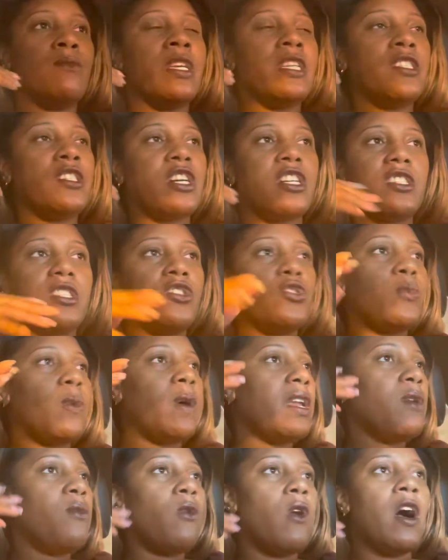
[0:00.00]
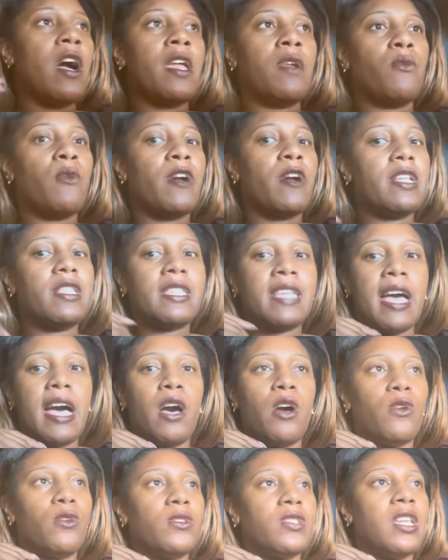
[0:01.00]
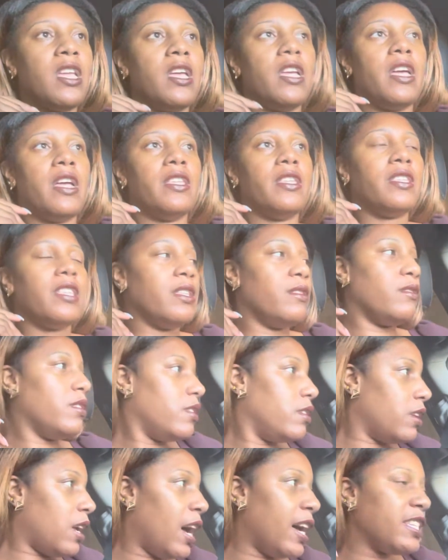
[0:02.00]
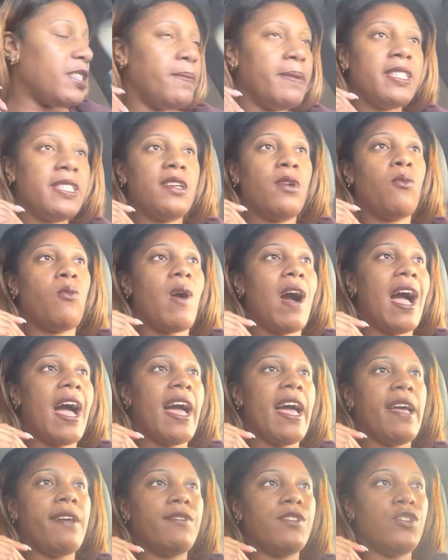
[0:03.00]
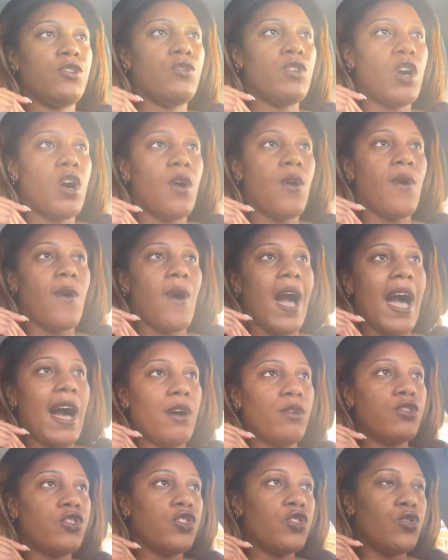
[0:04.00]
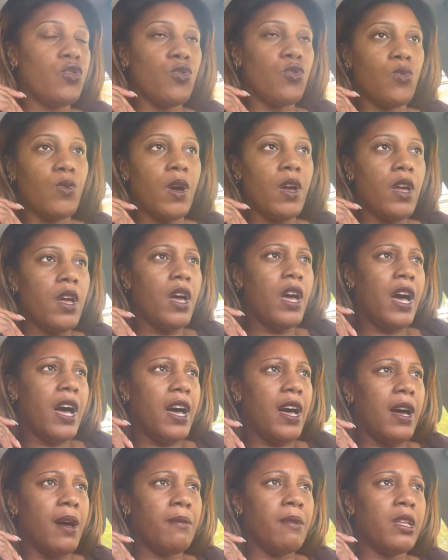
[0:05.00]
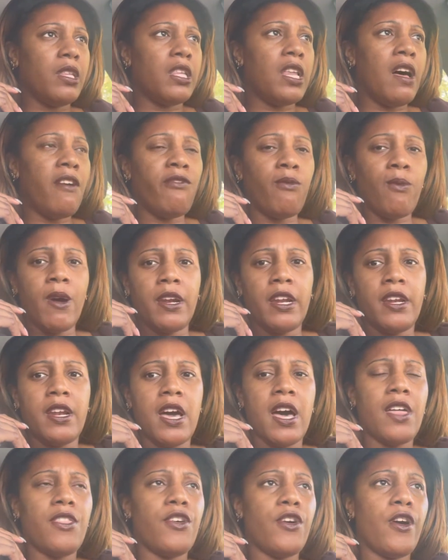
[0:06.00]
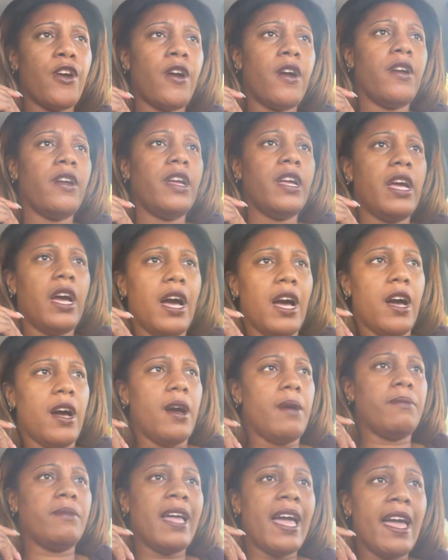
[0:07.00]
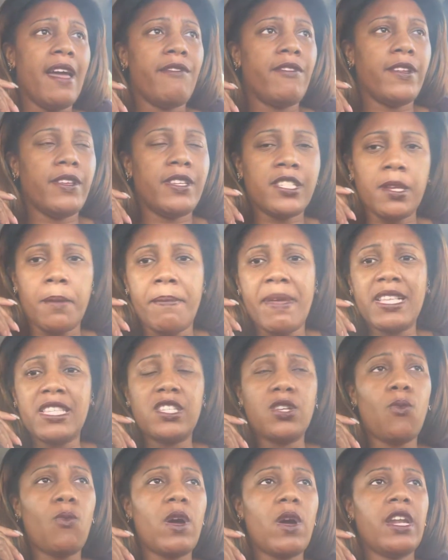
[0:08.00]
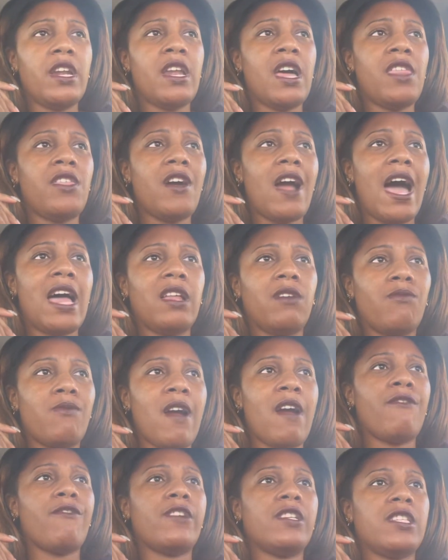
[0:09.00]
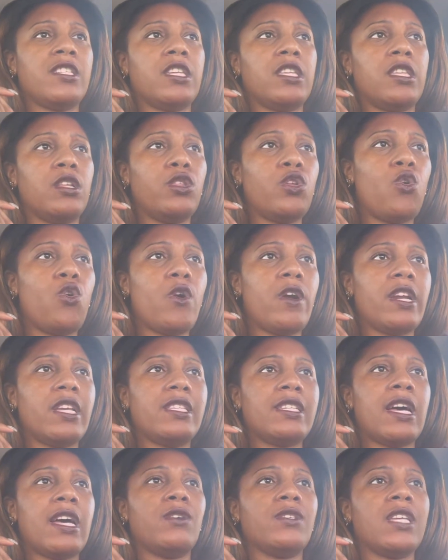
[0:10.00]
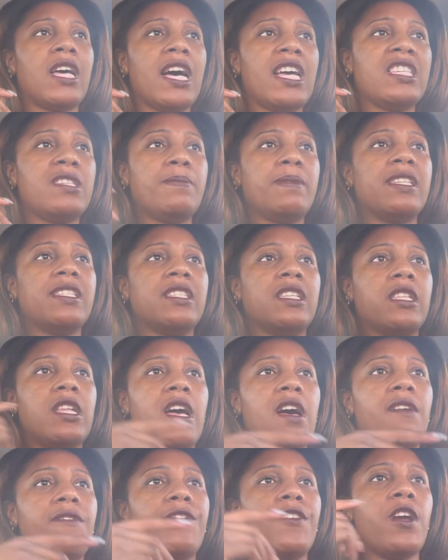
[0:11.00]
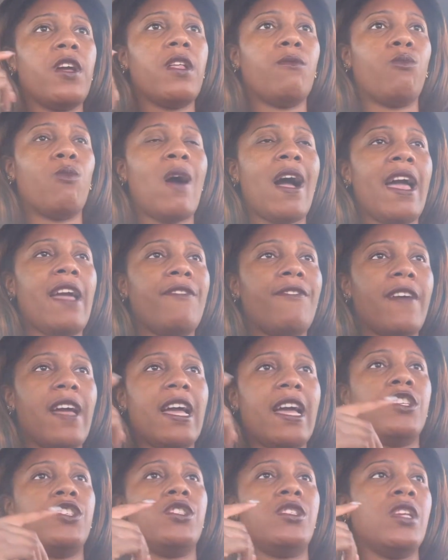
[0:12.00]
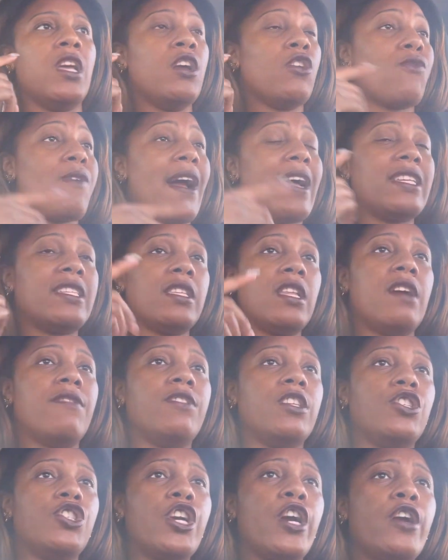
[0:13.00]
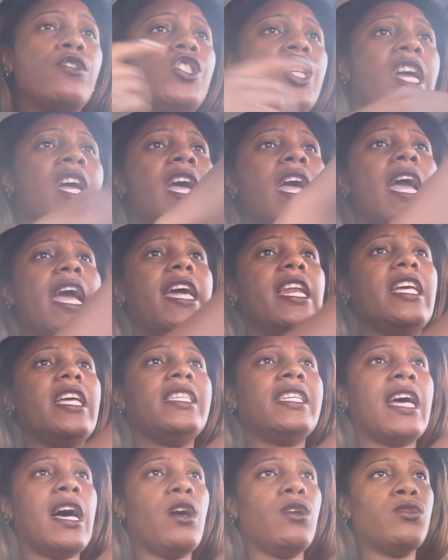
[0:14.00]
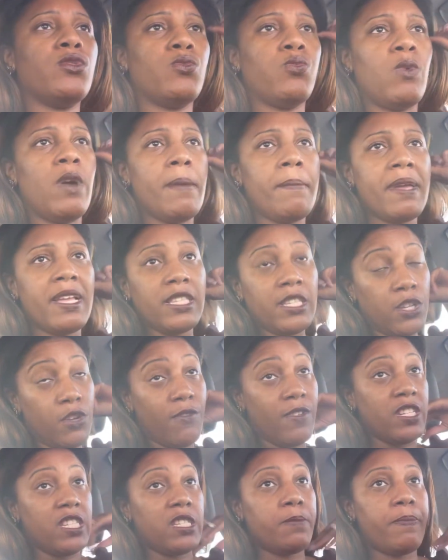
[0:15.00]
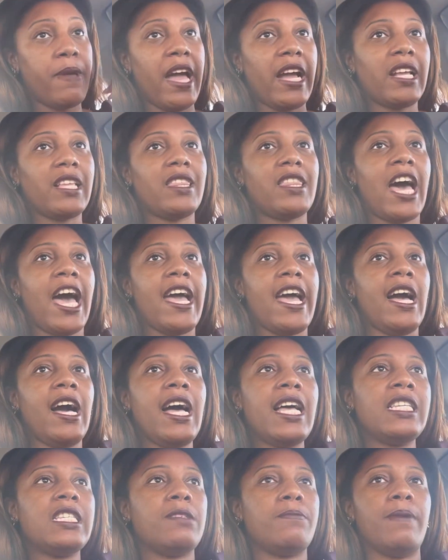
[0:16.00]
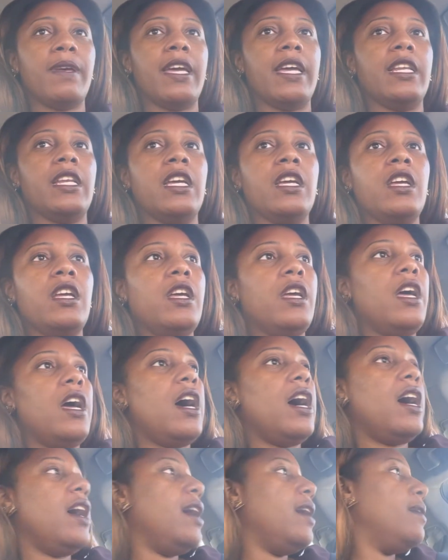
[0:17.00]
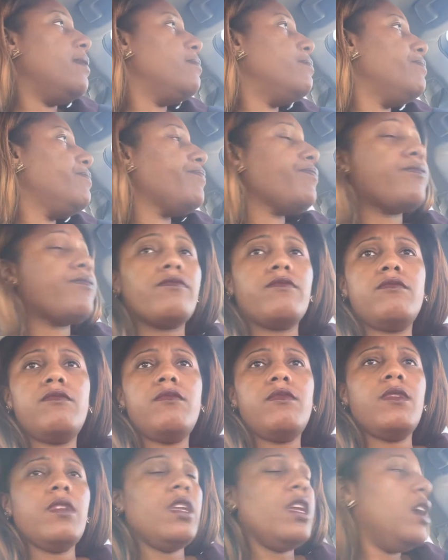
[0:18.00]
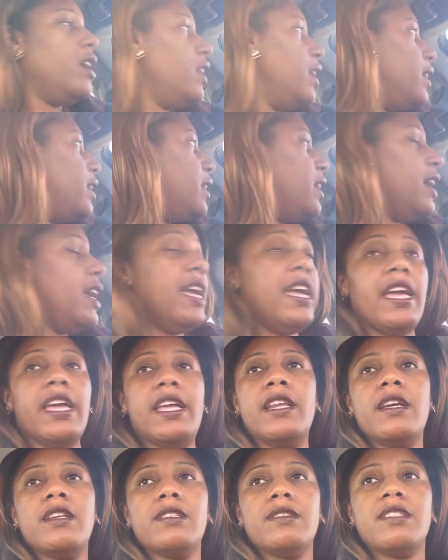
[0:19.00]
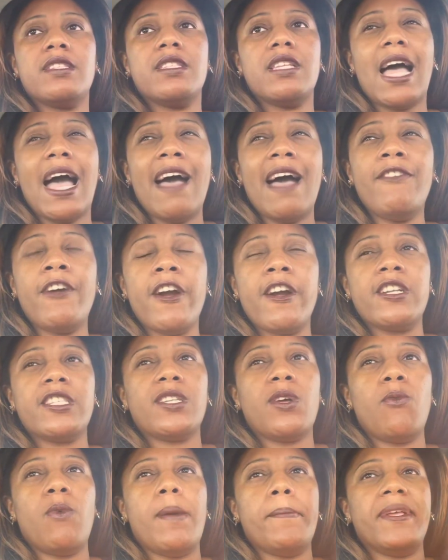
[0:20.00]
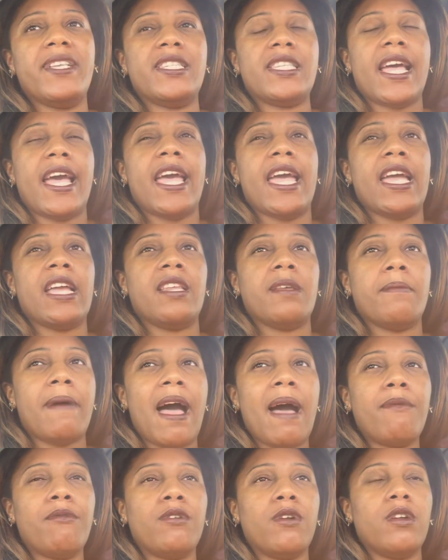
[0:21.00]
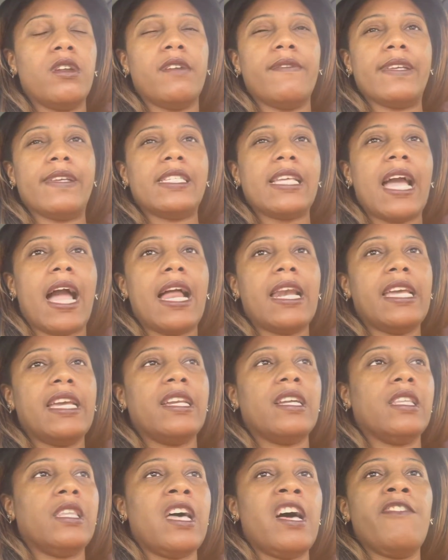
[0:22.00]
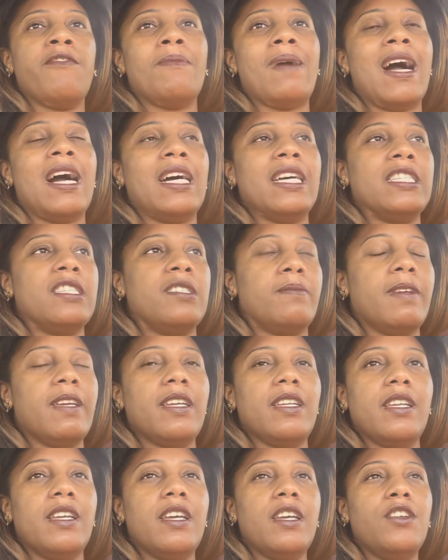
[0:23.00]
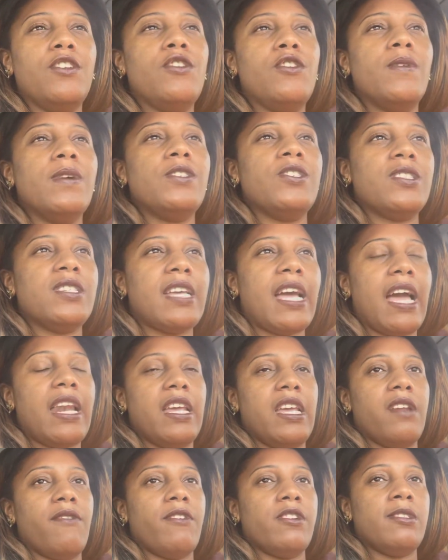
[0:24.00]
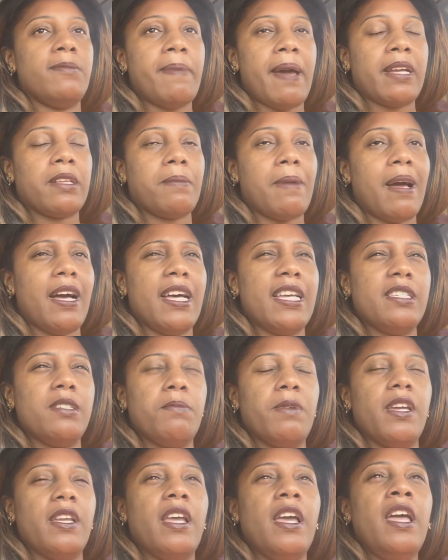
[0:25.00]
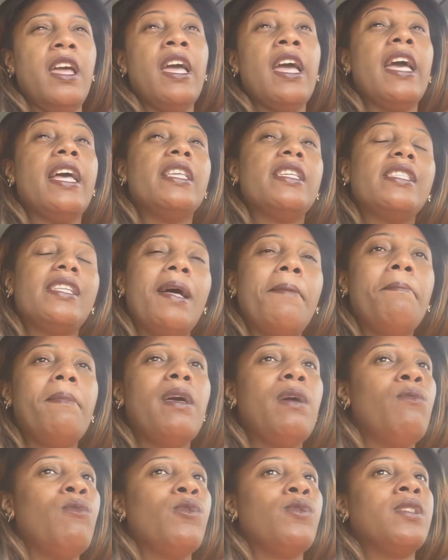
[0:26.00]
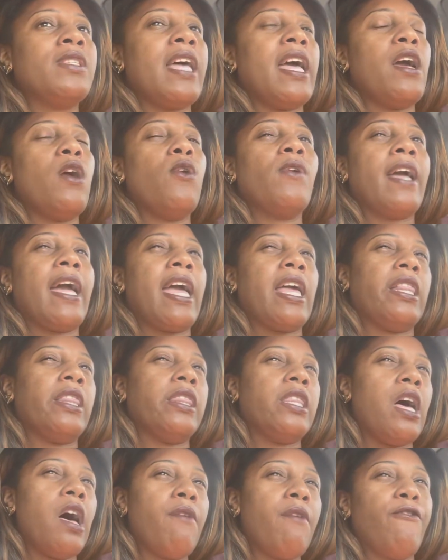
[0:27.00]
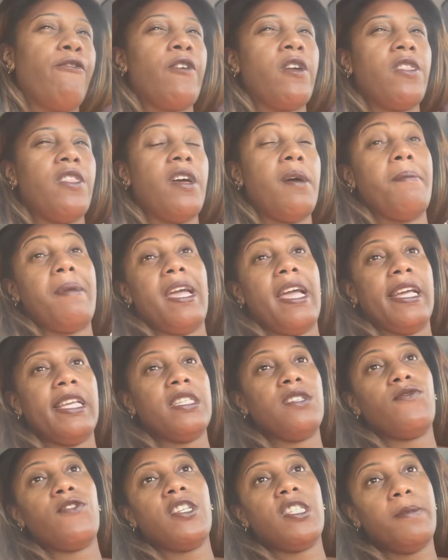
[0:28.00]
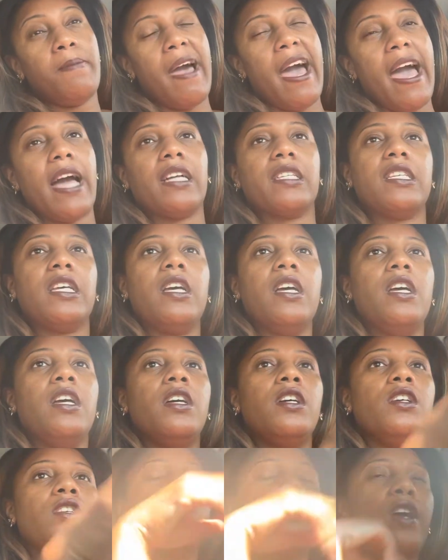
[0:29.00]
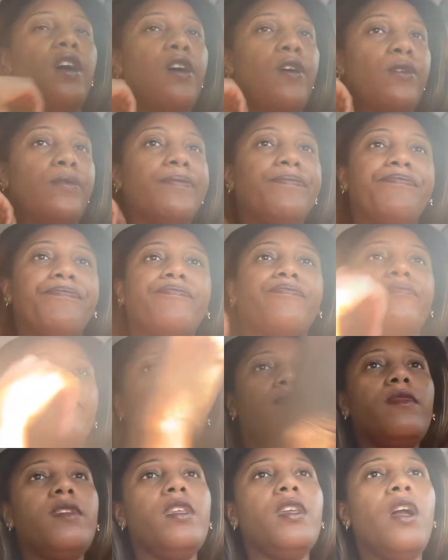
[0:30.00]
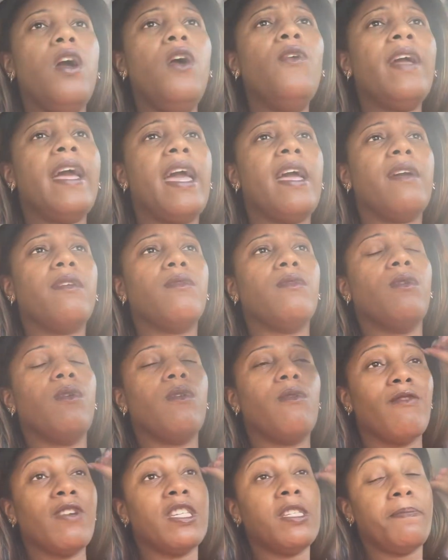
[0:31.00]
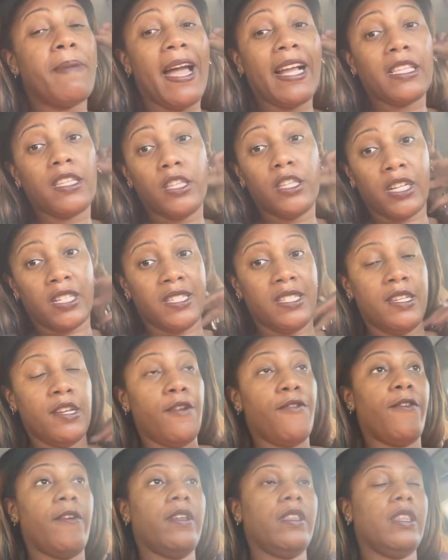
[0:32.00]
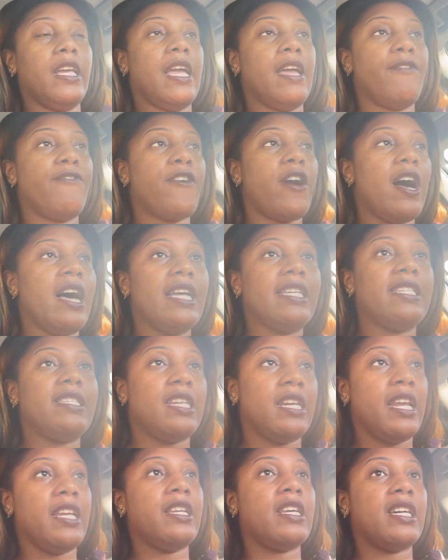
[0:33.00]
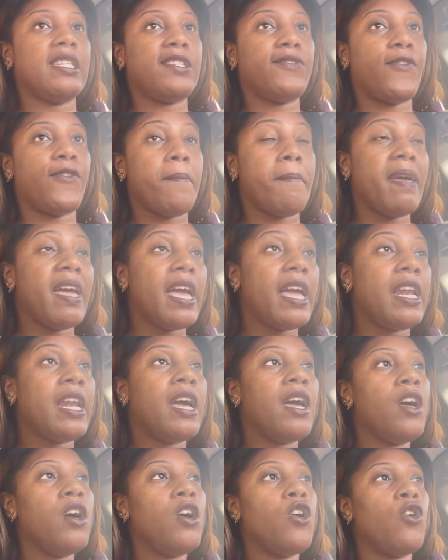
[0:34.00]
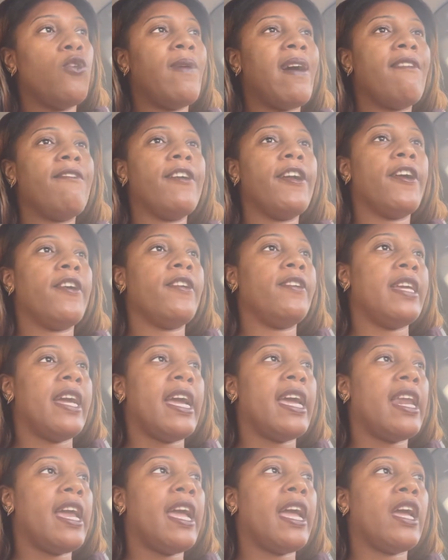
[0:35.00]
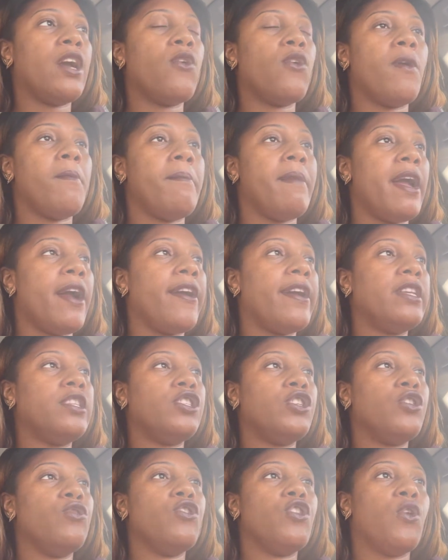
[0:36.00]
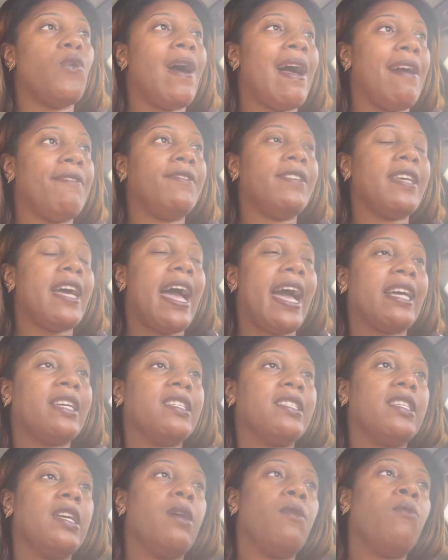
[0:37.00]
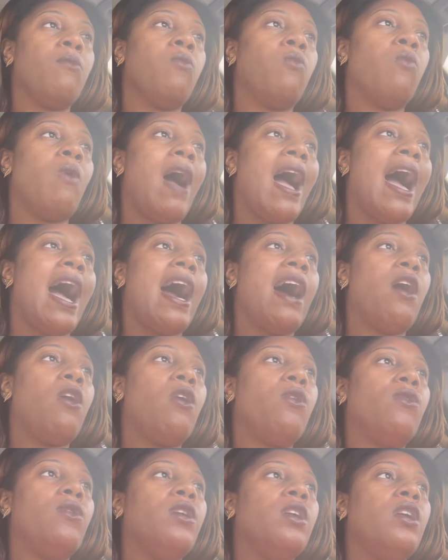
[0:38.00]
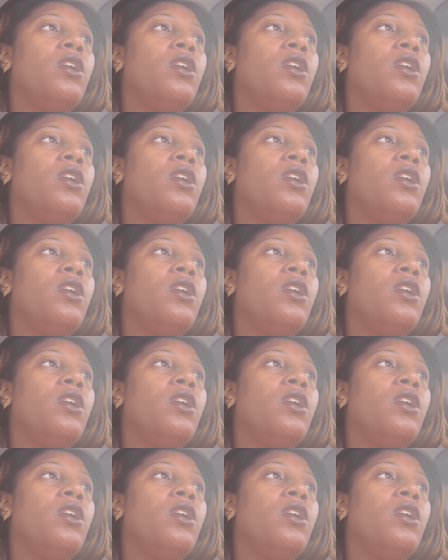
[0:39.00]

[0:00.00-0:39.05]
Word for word: it starts at 21, where it tells husbands and wives, you know, how to um, love one another, um, have submit to one another out of reverence to the Lord. It tells husbands, love your wife as Christ loved the church, and it tells women to respect thy husband. Um, and I've heard some women say the Bible don't even say I need to love my husband. You know, it just say I need to respect my husband. And some men will say, okay, love for them is respect. So, okay, respect looks differently for us than it does for men. Whoever you're dating or married to, you'll have to ask them, how